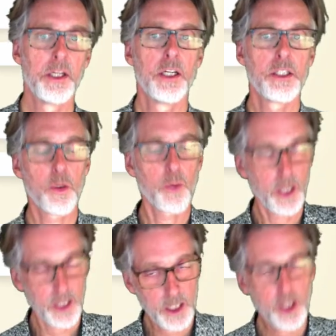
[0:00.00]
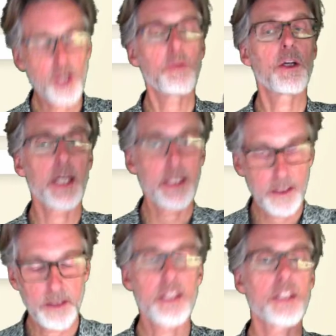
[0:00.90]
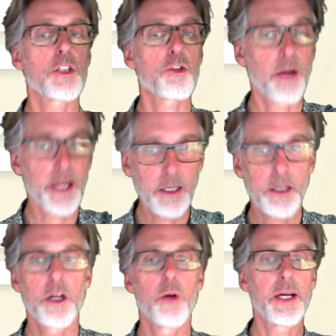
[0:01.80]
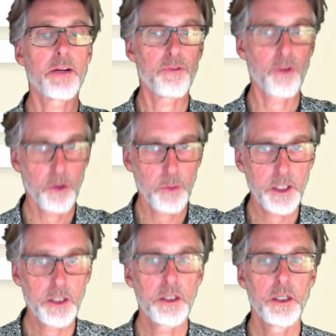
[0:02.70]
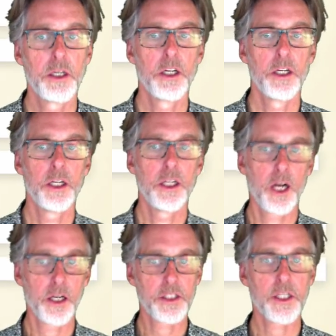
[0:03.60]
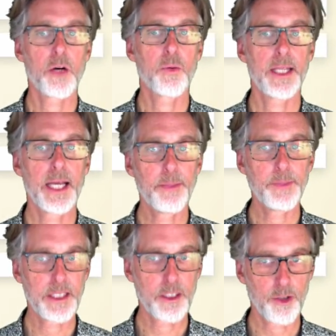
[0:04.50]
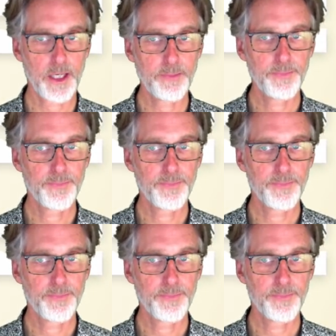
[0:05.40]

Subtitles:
So we'll accumulate this string going forward. I'll start with the empty string.